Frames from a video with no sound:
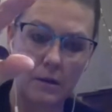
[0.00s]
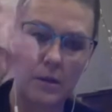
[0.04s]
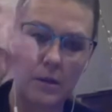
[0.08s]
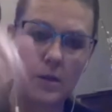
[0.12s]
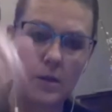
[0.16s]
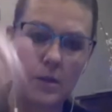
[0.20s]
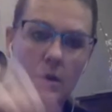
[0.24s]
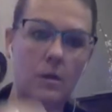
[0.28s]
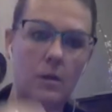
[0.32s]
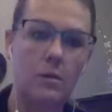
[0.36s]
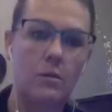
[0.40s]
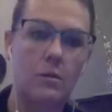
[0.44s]

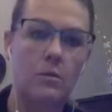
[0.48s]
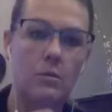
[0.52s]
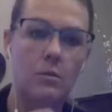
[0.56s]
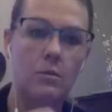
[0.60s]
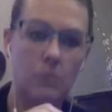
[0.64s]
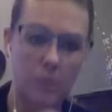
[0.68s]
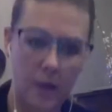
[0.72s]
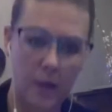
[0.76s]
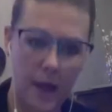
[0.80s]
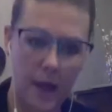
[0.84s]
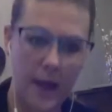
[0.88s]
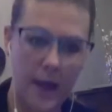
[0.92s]

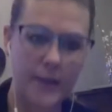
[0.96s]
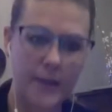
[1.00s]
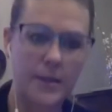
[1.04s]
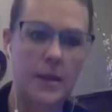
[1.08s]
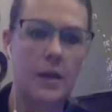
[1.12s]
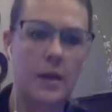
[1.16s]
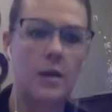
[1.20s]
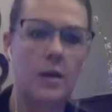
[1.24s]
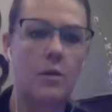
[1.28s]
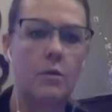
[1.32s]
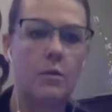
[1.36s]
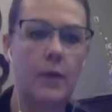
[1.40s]
So as
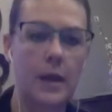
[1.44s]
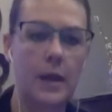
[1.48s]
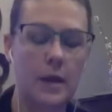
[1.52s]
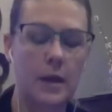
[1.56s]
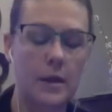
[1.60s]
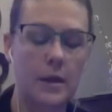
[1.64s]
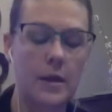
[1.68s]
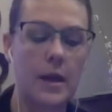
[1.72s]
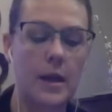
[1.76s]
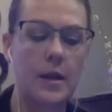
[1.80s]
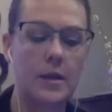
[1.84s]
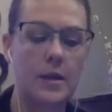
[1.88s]
they go in
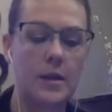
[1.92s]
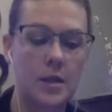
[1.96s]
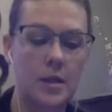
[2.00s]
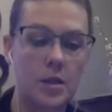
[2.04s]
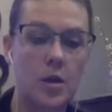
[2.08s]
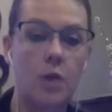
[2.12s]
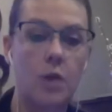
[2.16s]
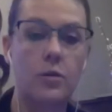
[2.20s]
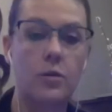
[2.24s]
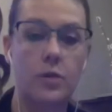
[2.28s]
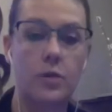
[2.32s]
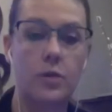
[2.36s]
and they
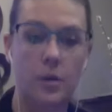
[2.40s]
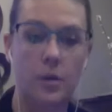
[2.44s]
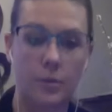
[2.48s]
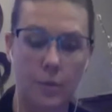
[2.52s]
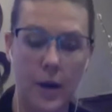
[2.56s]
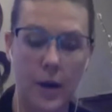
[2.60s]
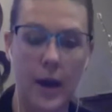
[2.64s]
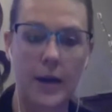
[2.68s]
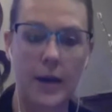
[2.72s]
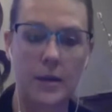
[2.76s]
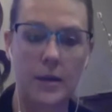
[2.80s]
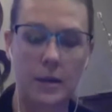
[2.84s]
start their
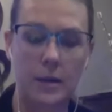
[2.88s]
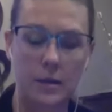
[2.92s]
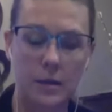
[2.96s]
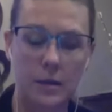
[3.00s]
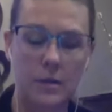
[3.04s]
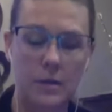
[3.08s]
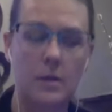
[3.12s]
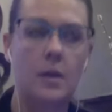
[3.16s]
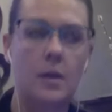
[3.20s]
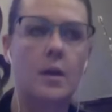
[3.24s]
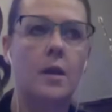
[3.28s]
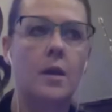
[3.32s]
practice,